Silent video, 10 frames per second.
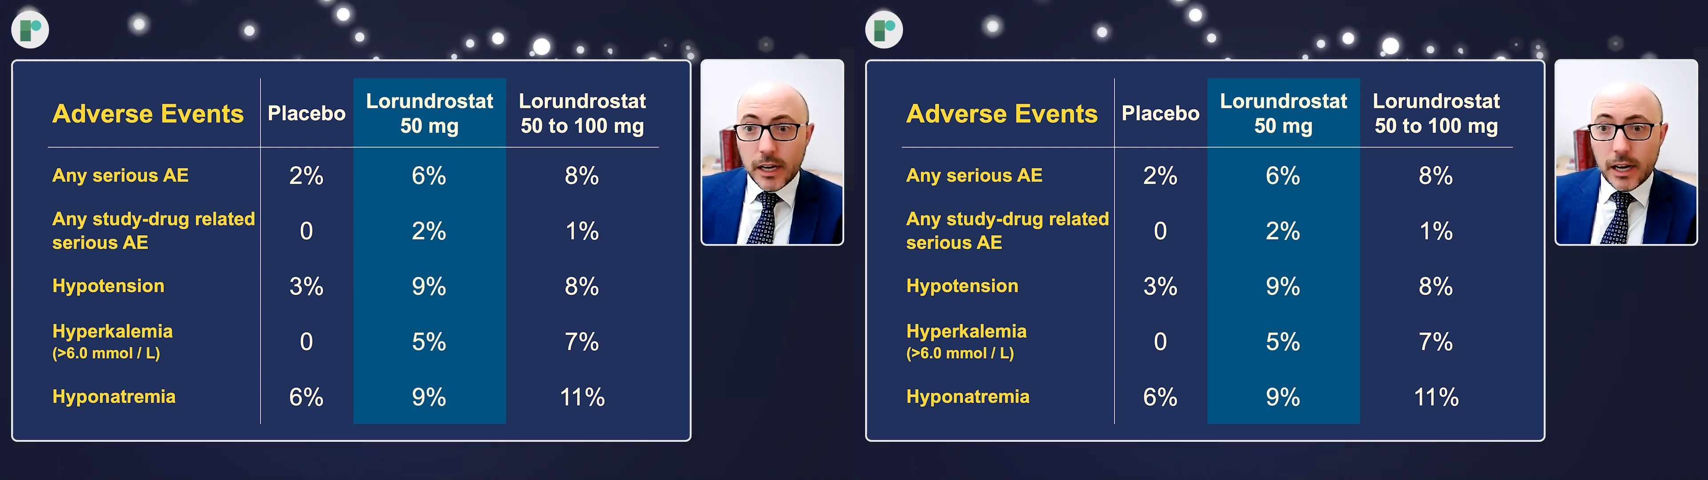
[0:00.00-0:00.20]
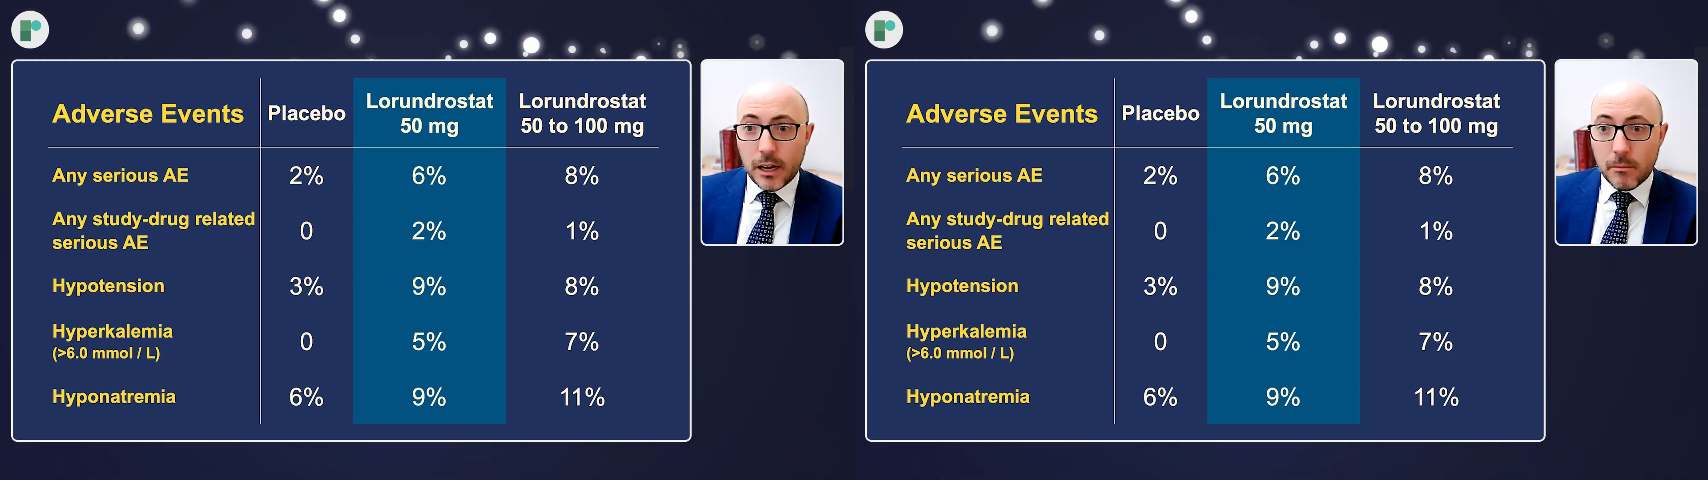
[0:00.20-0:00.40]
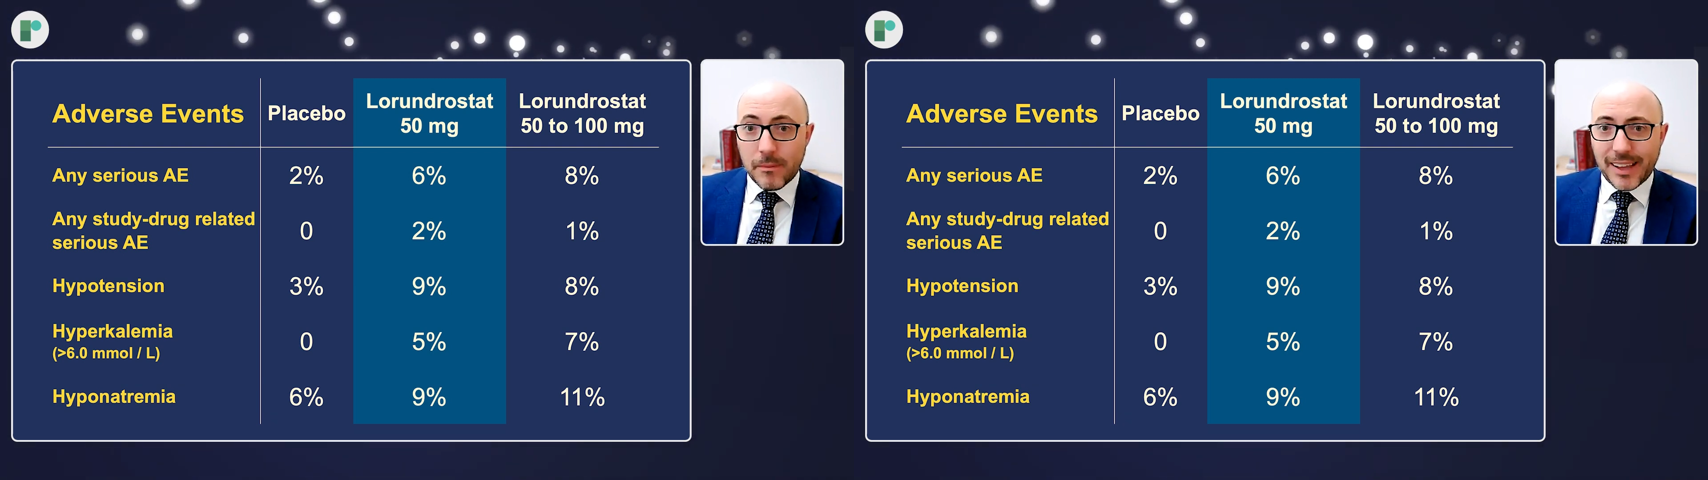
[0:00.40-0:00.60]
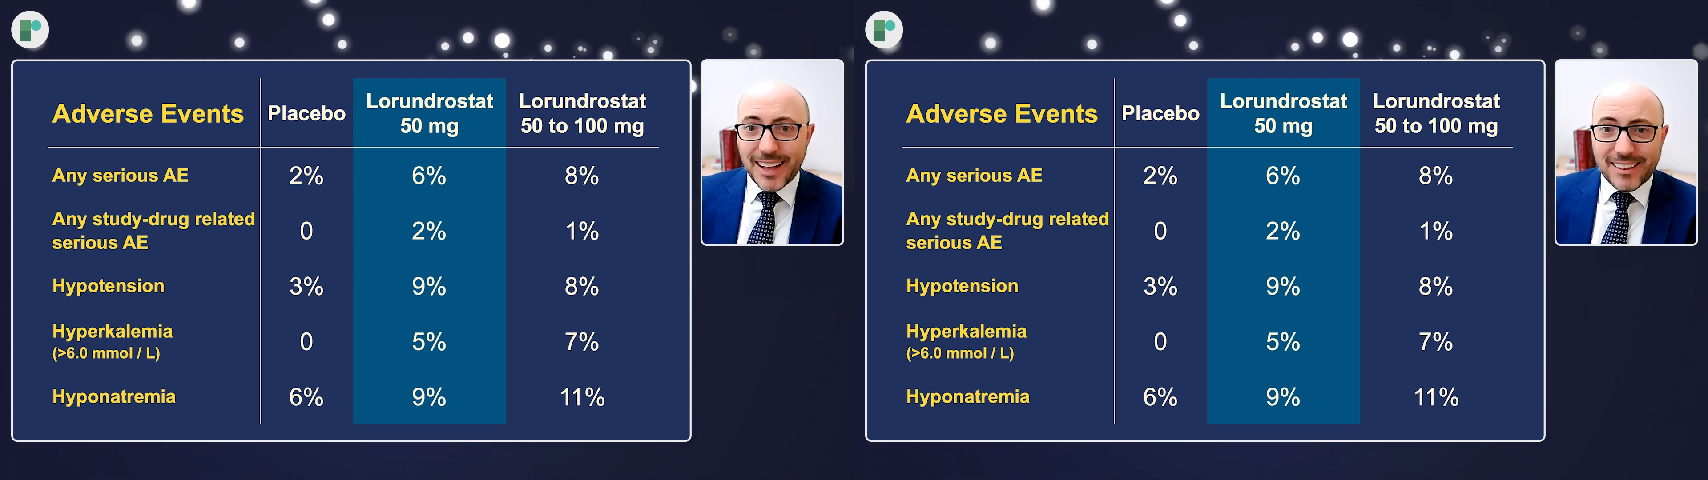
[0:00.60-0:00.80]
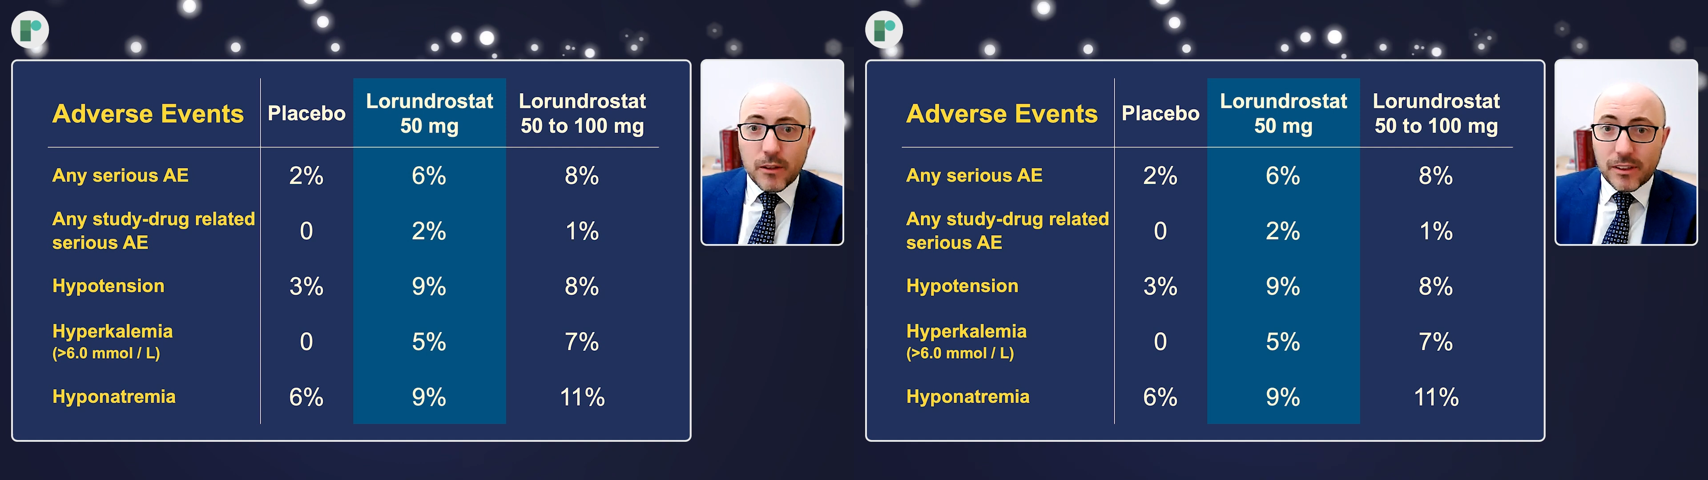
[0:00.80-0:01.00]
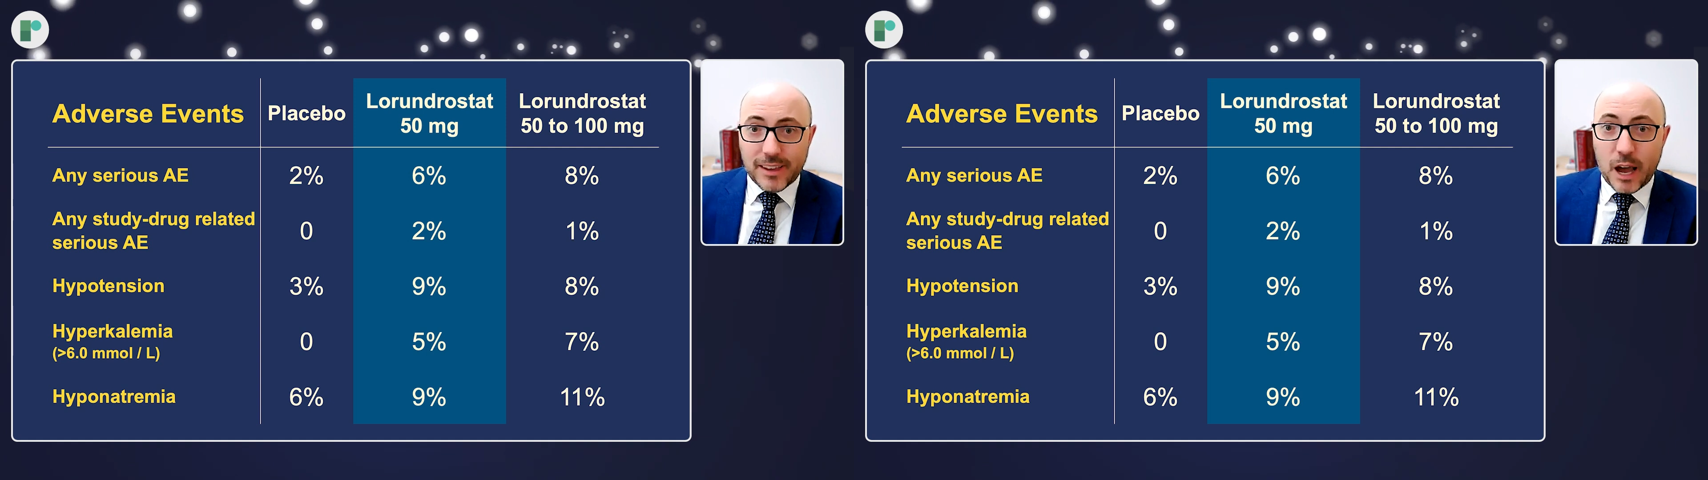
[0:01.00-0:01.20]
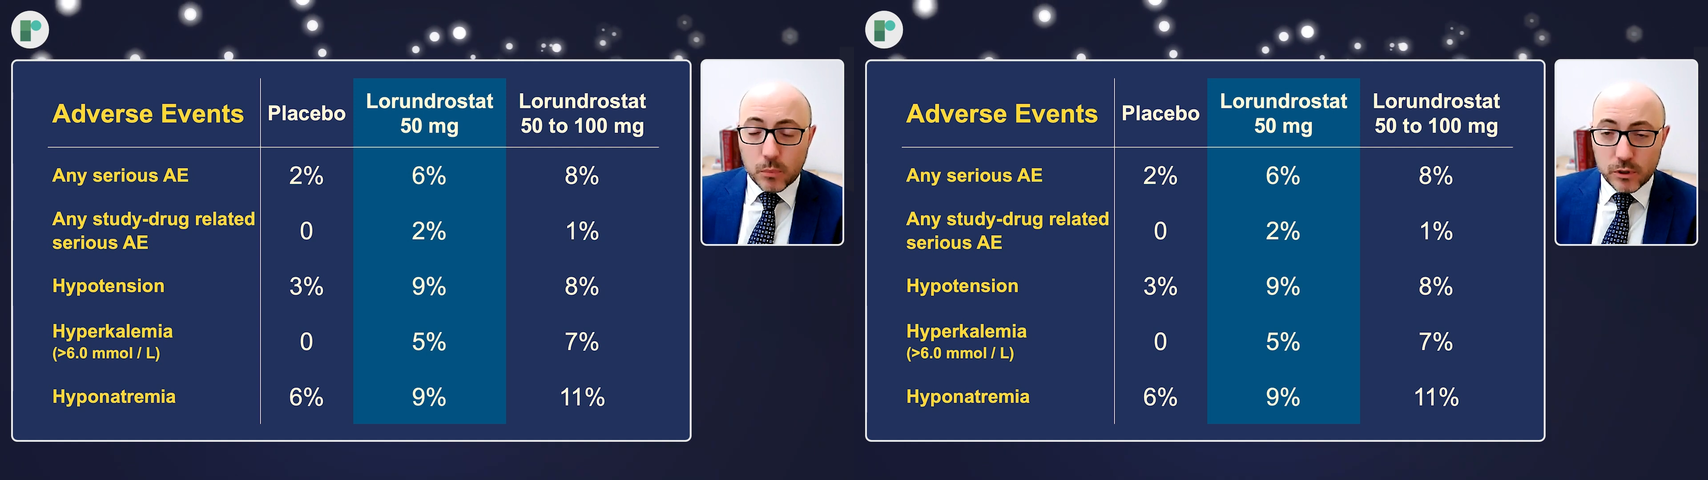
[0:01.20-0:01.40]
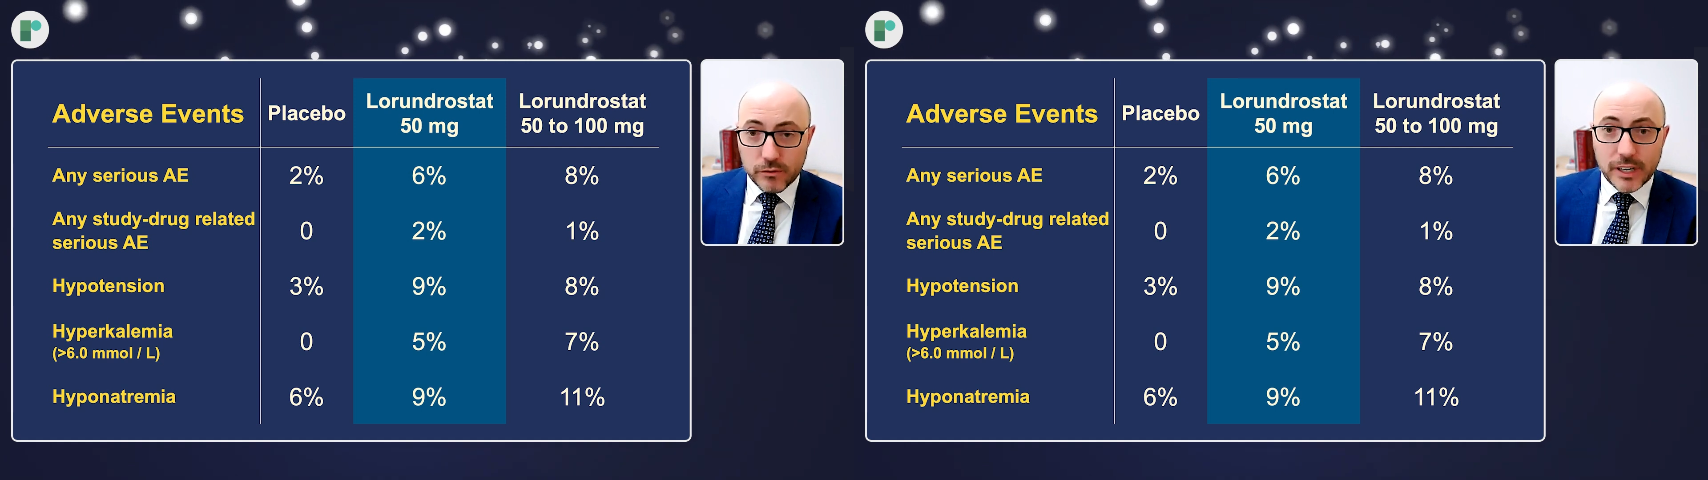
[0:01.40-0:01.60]
Um, and that's how the S A P
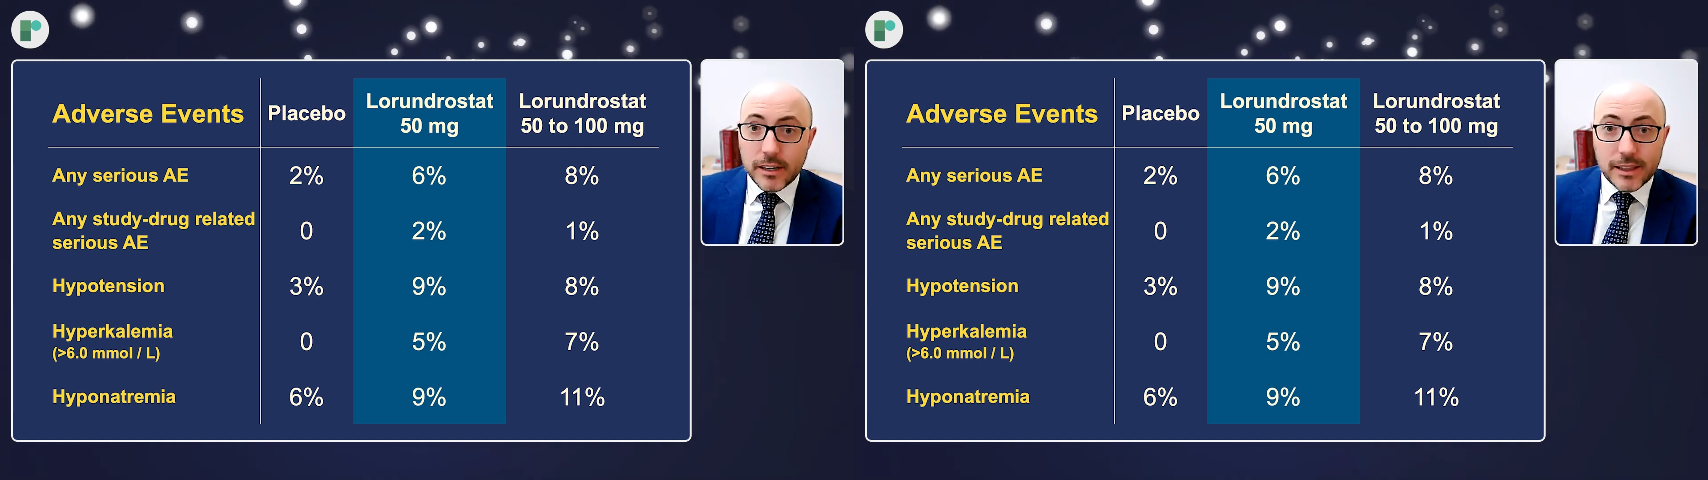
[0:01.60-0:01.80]
was written,